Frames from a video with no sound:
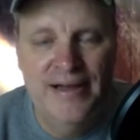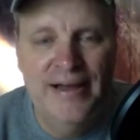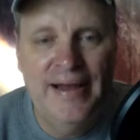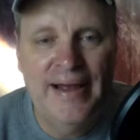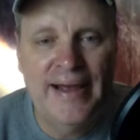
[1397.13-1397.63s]

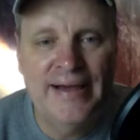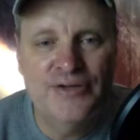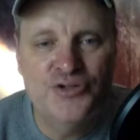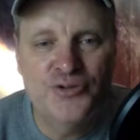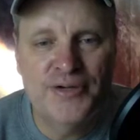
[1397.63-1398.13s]
and
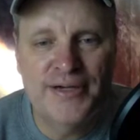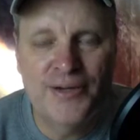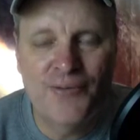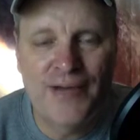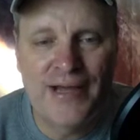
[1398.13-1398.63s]
do it in a
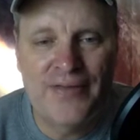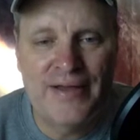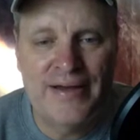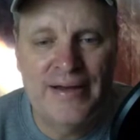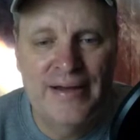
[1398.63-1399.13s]
way
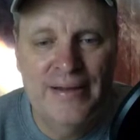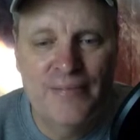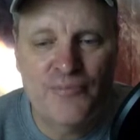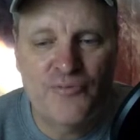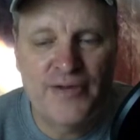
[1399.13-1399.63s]
that
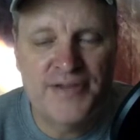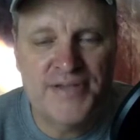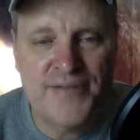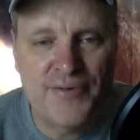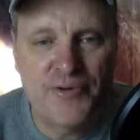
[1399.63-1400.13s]
provides
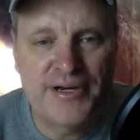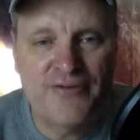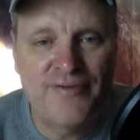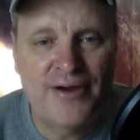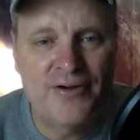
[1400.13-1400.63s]
everyone a
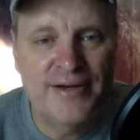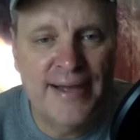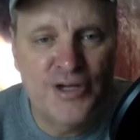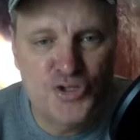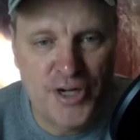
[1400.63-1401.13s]

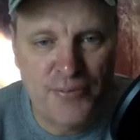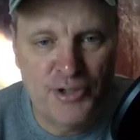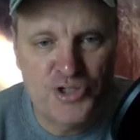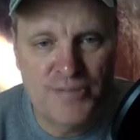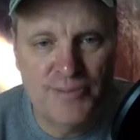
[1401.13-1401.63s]
foundation on
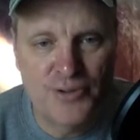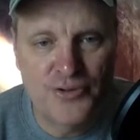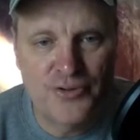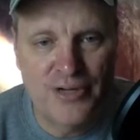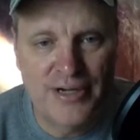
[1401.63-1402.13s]
which to build
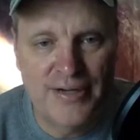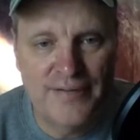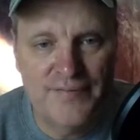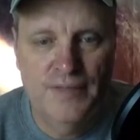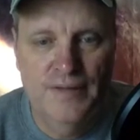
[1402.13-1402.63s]
their
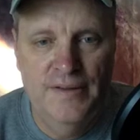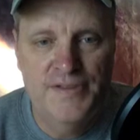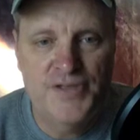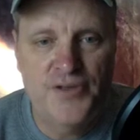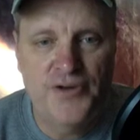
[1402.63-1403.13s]
lives.
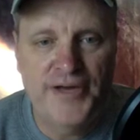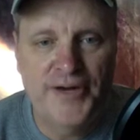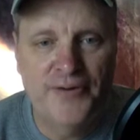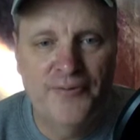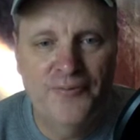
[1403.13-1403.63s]
So there you
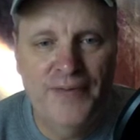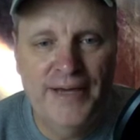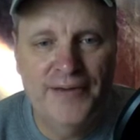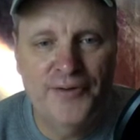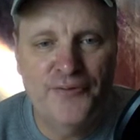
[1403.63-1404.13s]
go. We
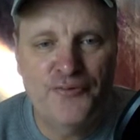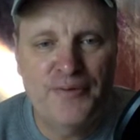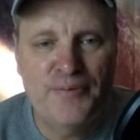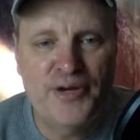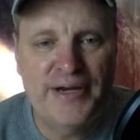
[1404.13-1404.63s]
had a little free
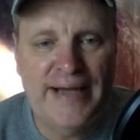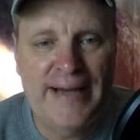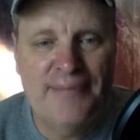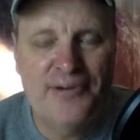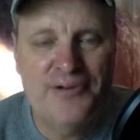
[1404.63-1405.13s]
market
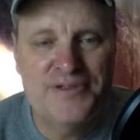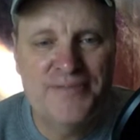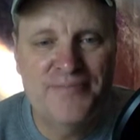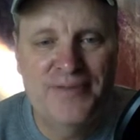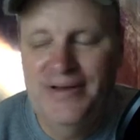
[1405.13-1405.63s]

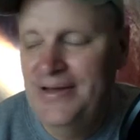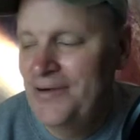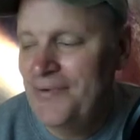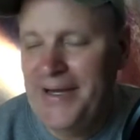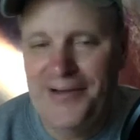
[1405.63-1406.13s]
capitalism.
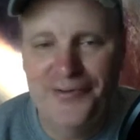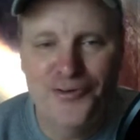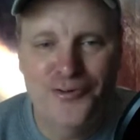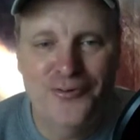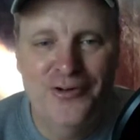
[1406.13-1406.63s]
We had a
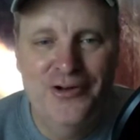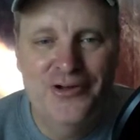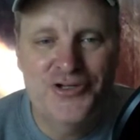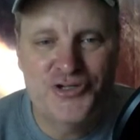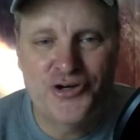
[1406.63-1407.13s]
little
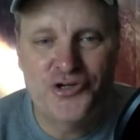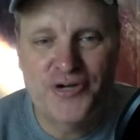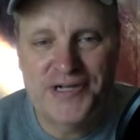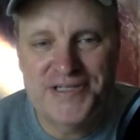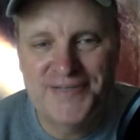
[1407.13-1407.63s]
Star
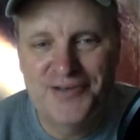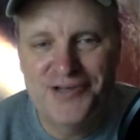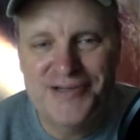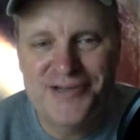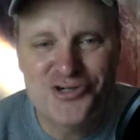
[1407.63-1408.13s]
Trek
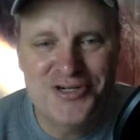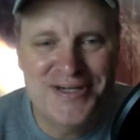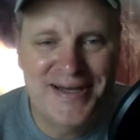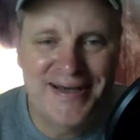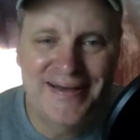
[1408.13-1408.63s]
civilization
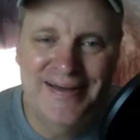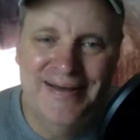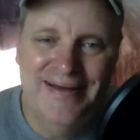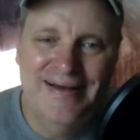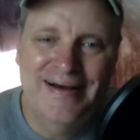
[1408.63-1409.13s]
today.
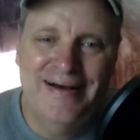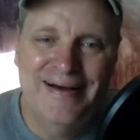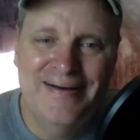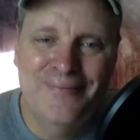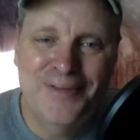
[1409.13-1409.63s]

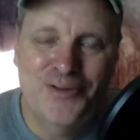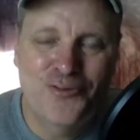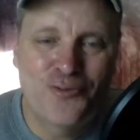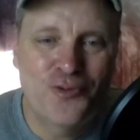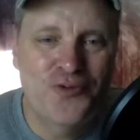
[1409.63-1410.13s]
The
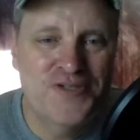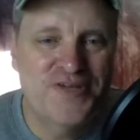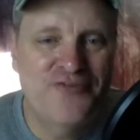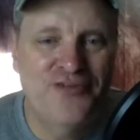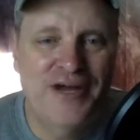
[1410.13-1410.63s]
world is in
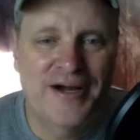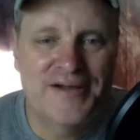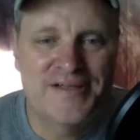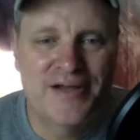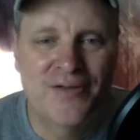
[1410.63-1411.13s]

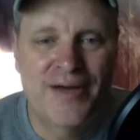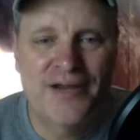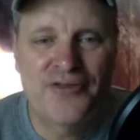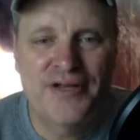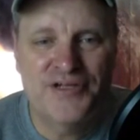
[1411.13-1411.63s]
flux. A lot
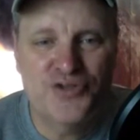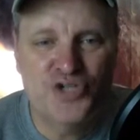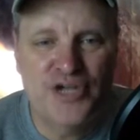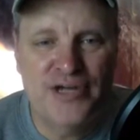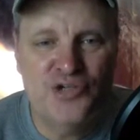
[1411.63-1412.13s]
of things are
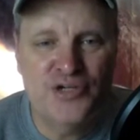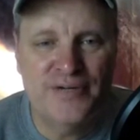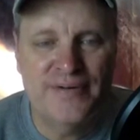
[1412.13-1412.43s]
changing.